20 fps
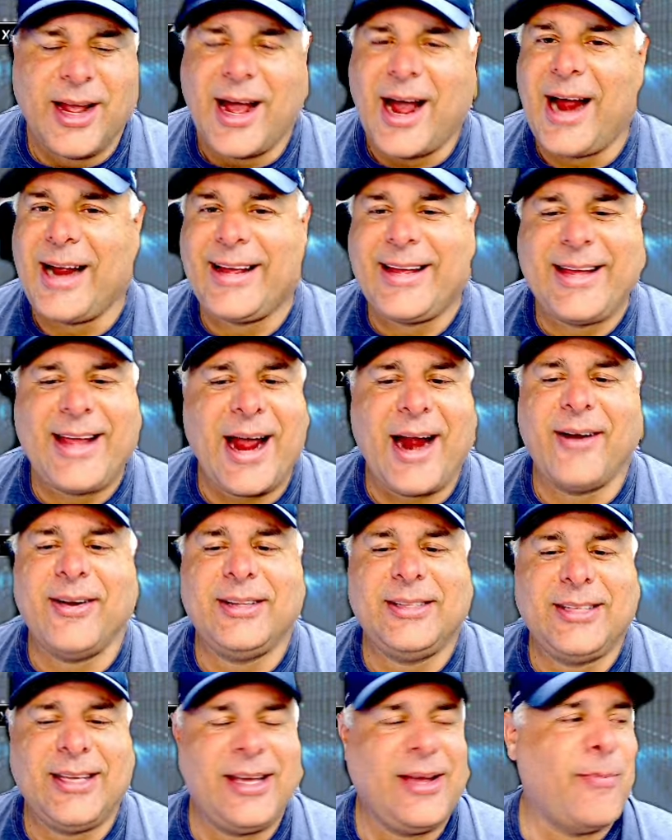I
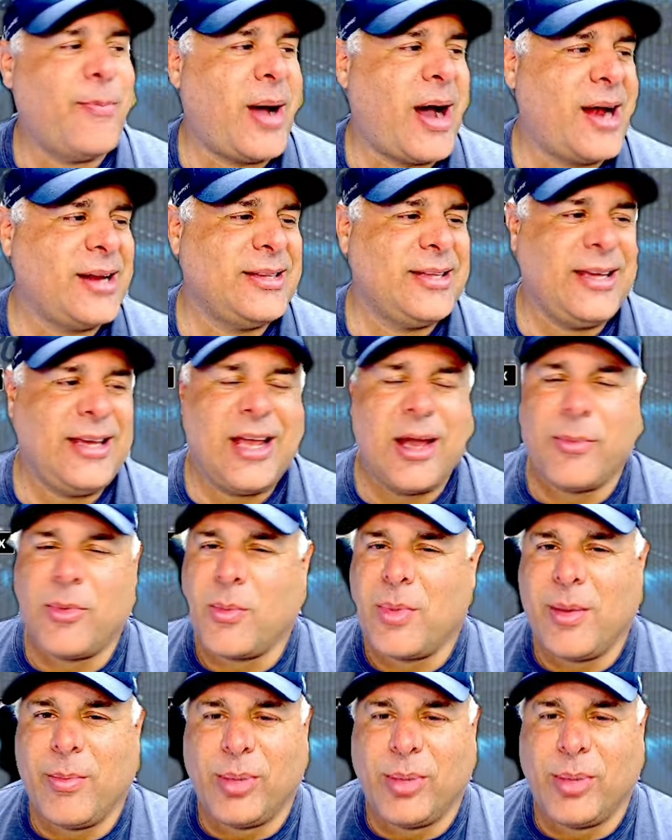guarantee my DM will be